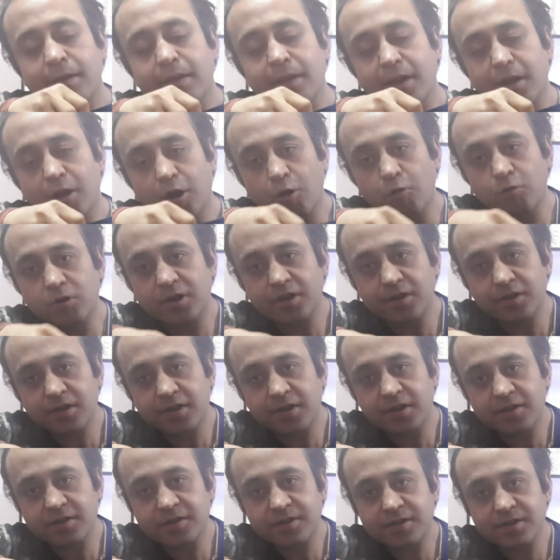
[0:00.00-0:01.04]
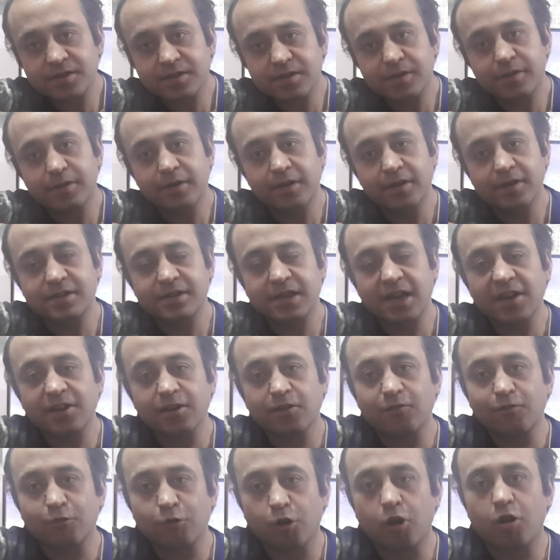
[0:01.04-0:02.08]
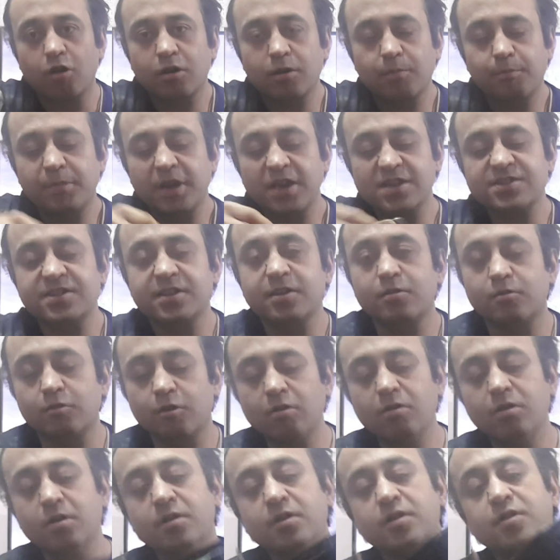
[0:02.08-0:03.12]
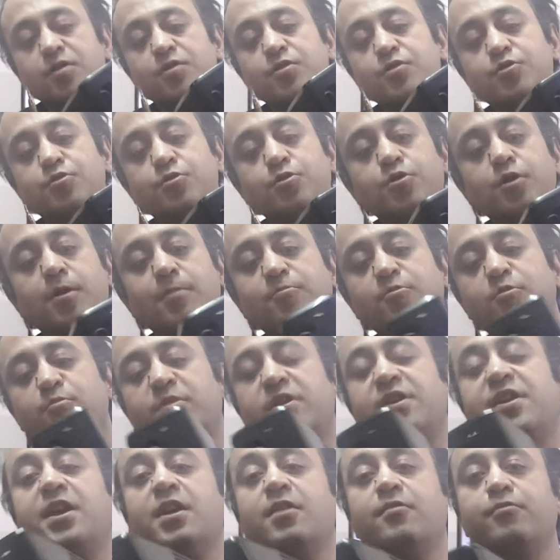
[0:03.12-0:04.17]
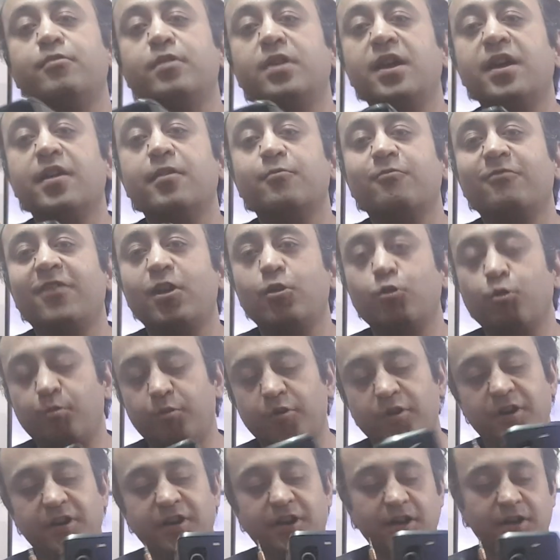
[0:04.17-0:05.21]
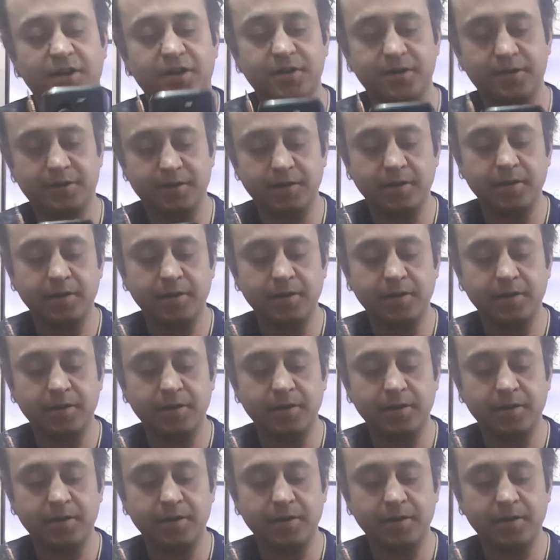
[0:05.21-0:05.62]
then out here there is this kind of lock, plastic lock, so you have to be careful while opening it.